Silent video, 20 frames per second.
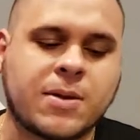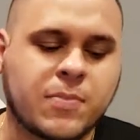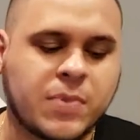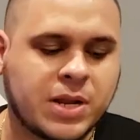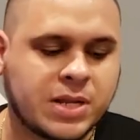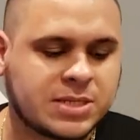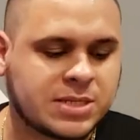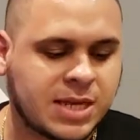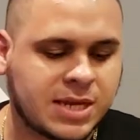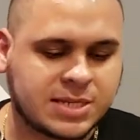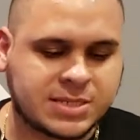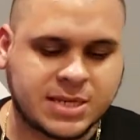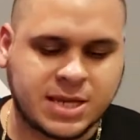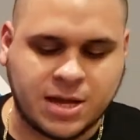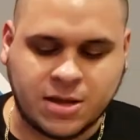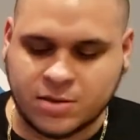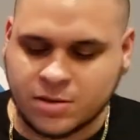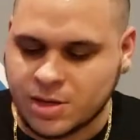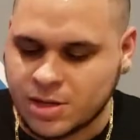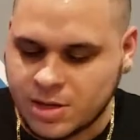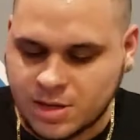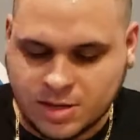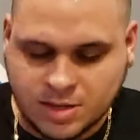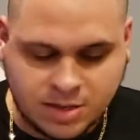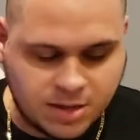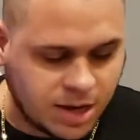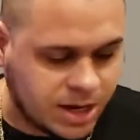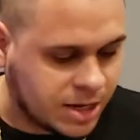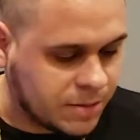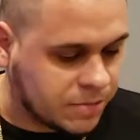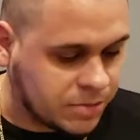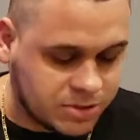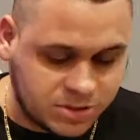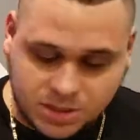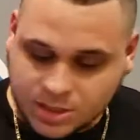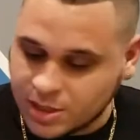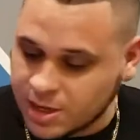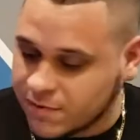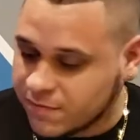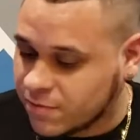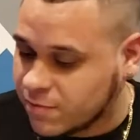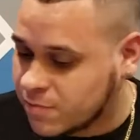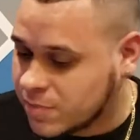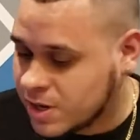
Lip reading: but it takes out 90% of them.